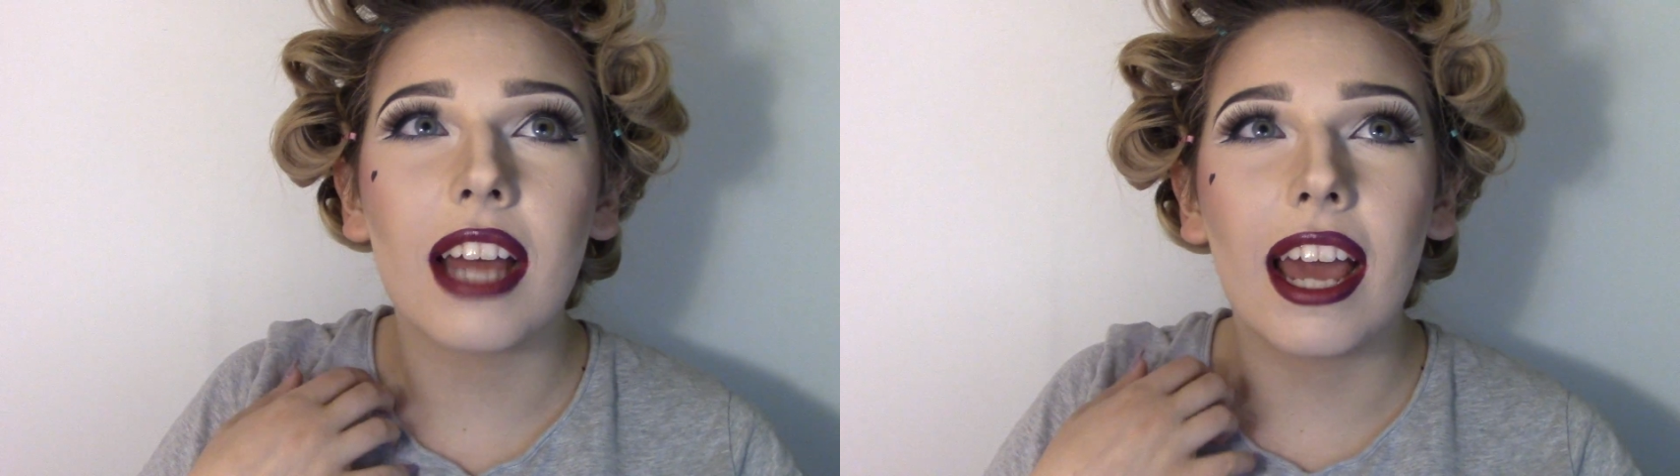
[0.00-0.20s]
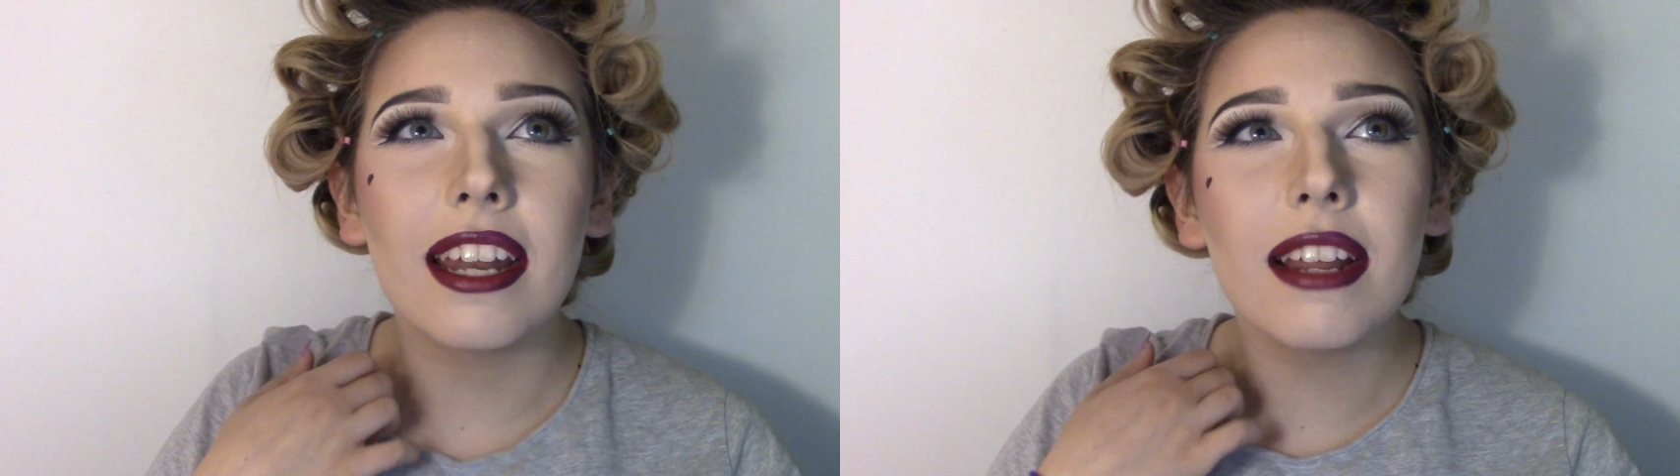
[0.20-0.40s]

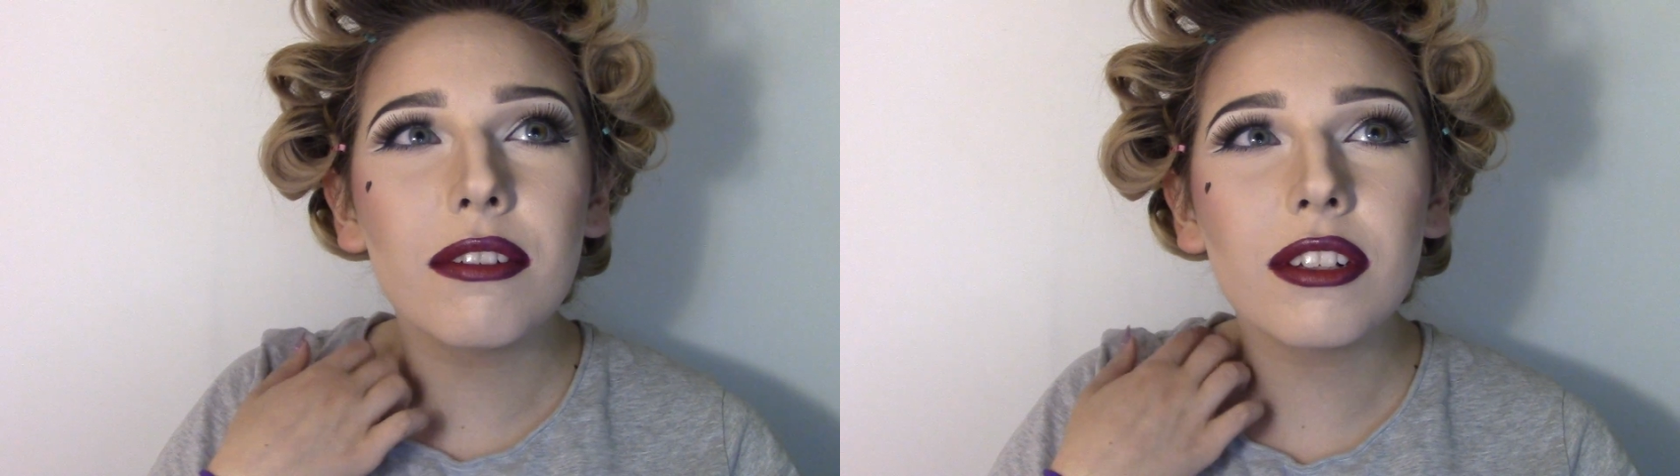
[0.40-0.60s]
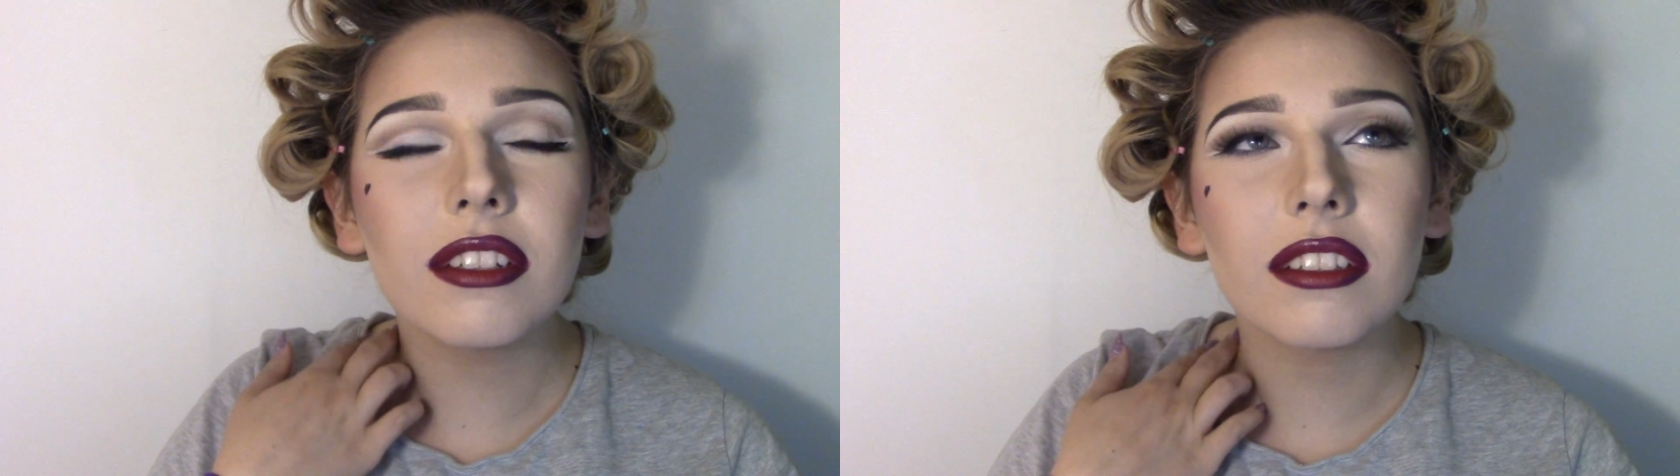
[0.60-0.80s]
I
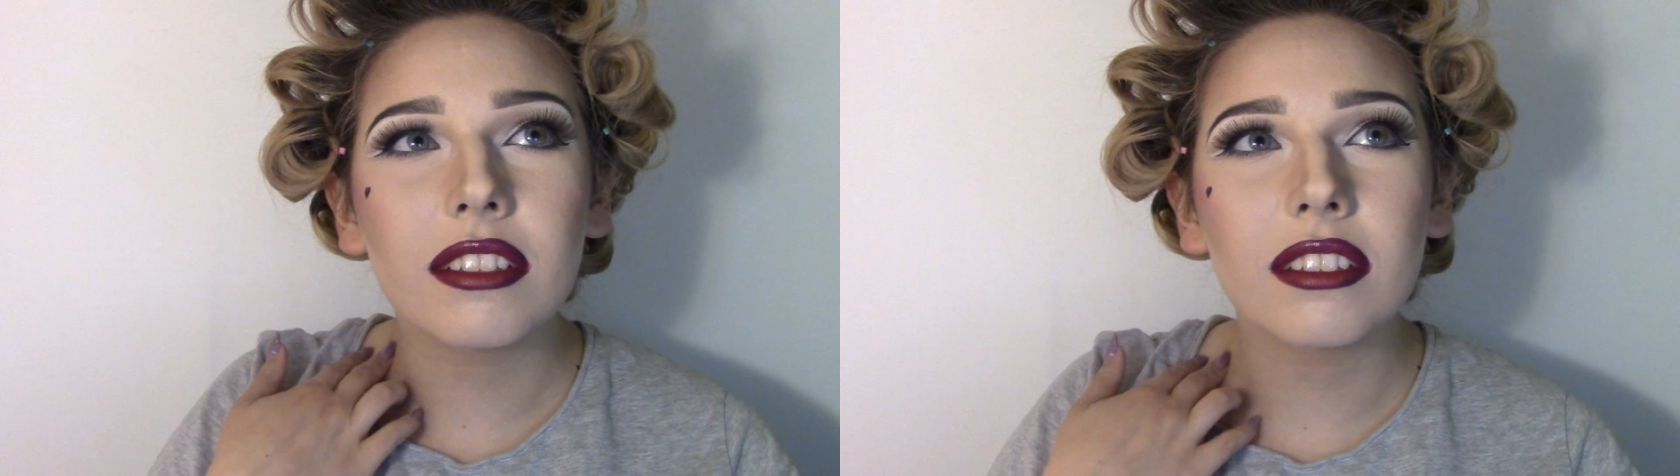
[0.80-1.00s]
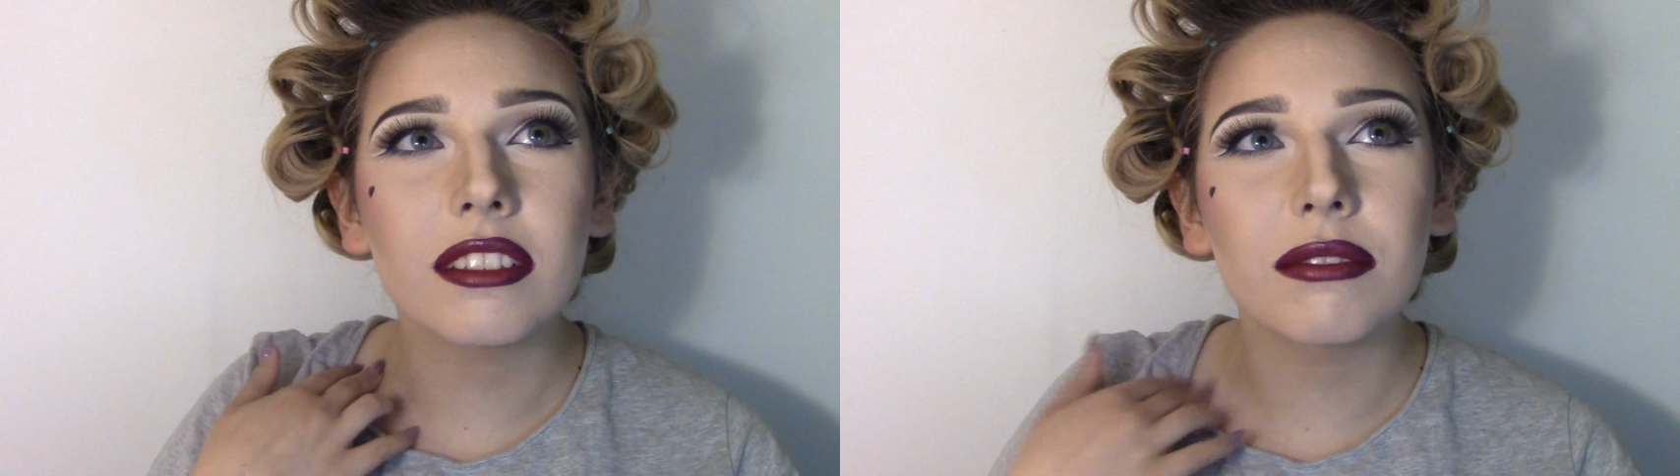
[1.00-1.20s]
never
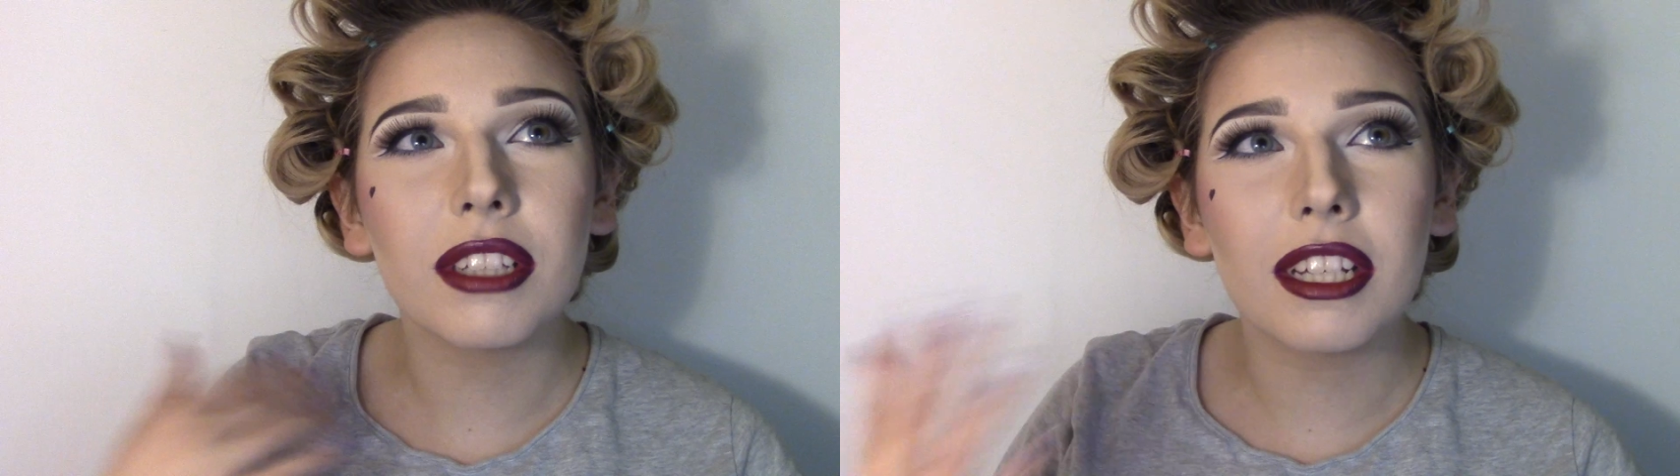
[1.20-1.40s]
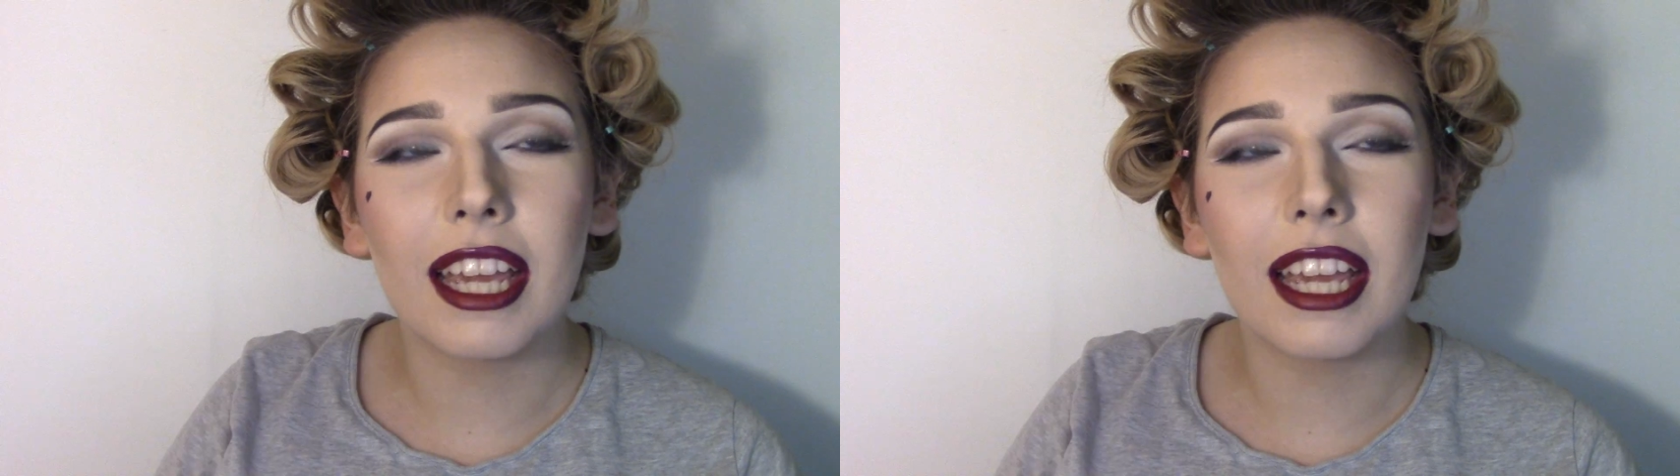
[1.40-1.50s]
really